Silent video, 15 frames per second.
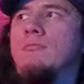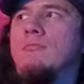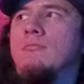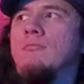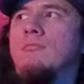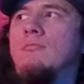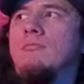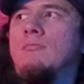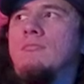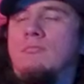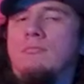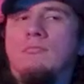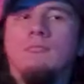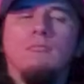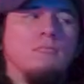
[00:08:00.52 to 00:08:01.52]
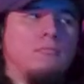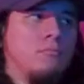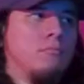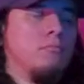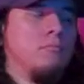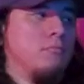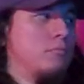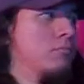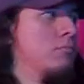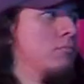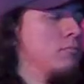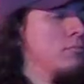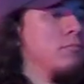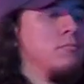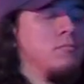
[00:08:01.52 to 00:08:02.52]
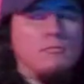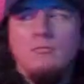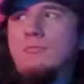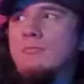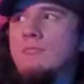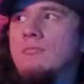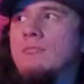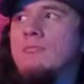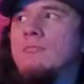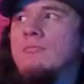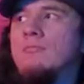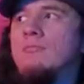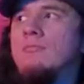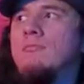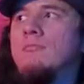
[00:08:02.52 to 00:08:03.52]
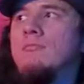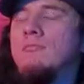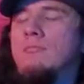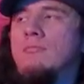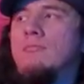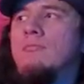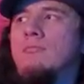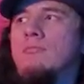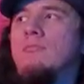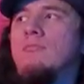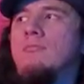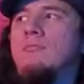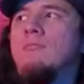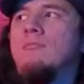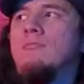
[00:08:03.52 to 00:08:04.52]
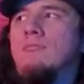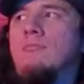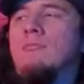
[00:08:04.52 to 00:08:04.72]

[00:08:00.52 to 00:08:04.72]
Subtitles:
The person shown says nothing.